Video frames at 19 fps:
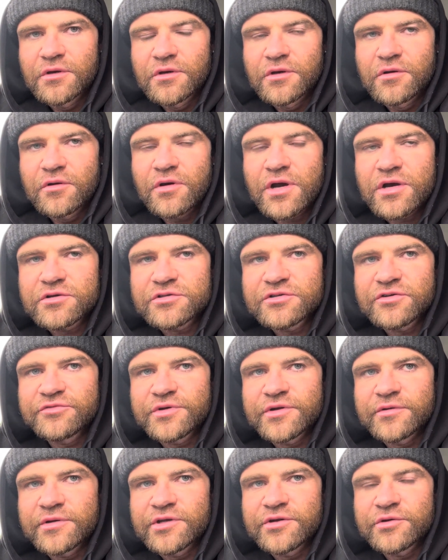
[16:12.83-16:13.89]
what else have we
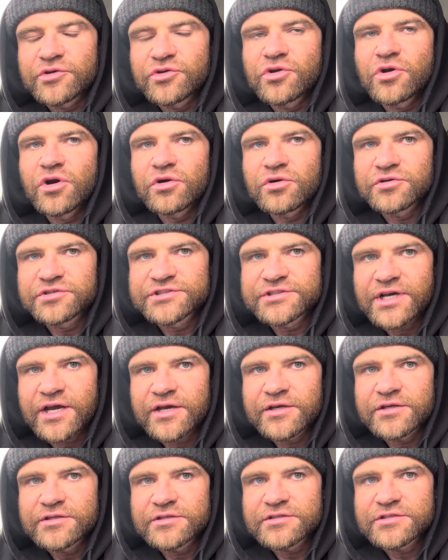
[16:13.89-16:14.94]
been doing?
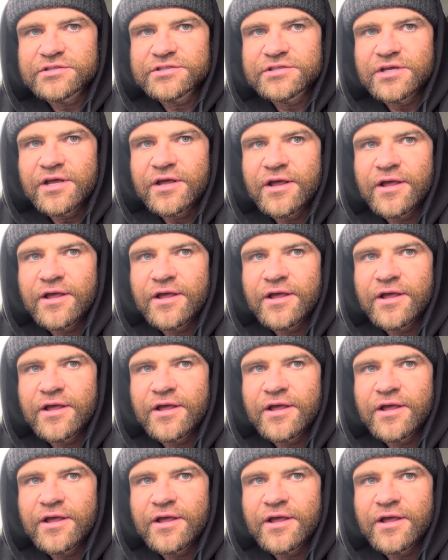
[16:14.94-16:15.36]
Neuroscience.